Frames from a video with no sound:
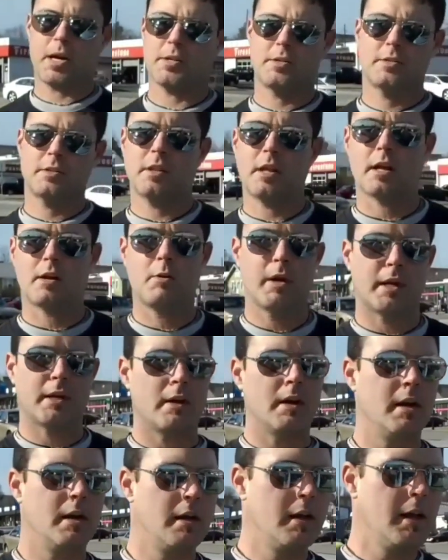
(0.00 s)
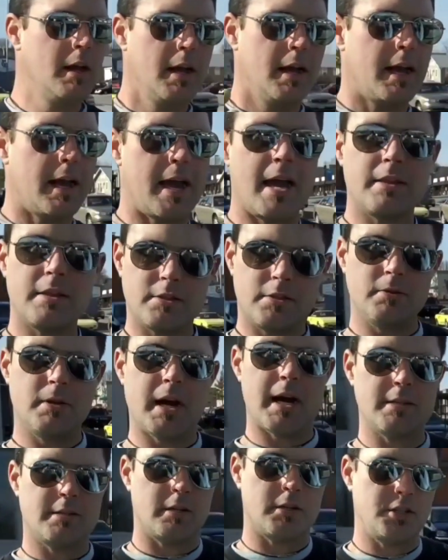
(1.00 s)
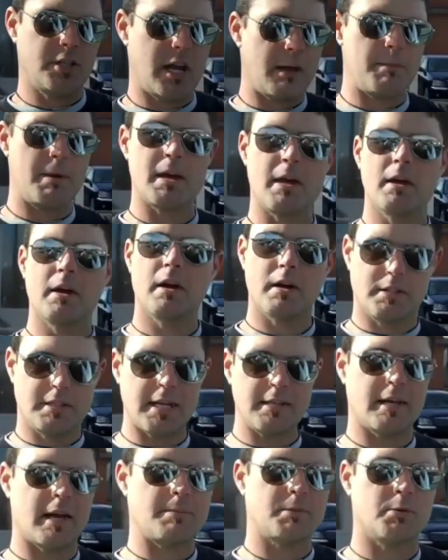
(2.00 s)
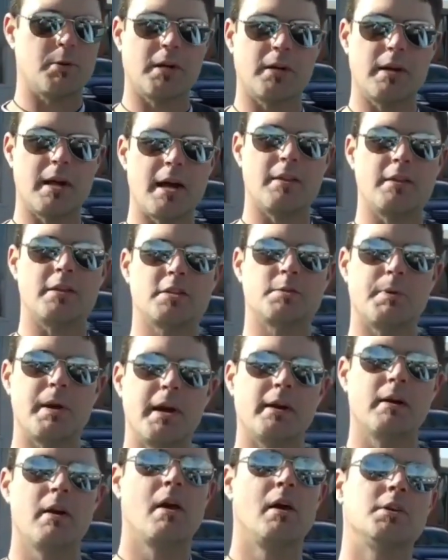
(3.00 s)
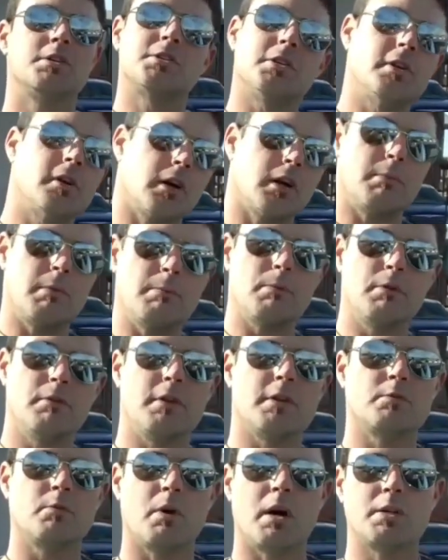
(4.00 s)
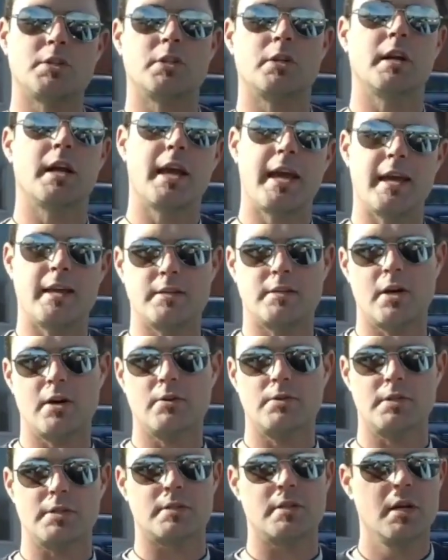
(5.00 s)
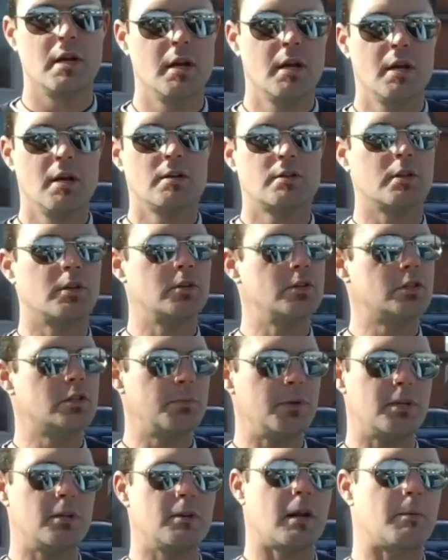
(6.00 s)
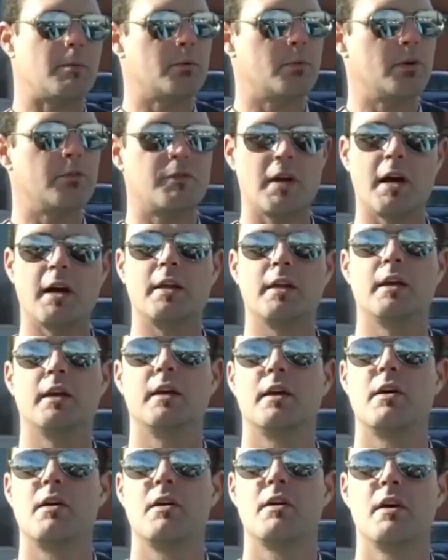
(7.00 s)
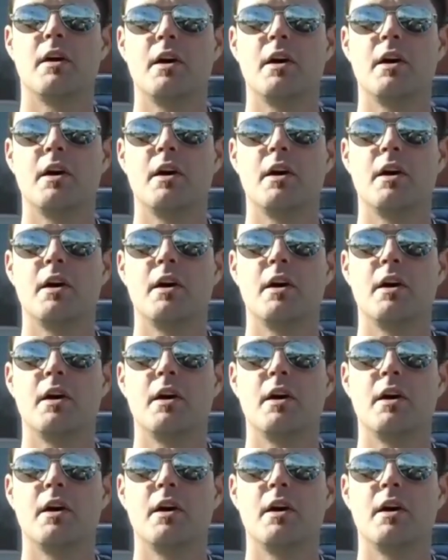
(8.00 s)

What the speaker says: sense. The process is a lot quicker. And the 2 guys that are shamming are 10 times quicker now than the sprayer, so they're going to be moving his washer and his hoses. So you should be doing, we've done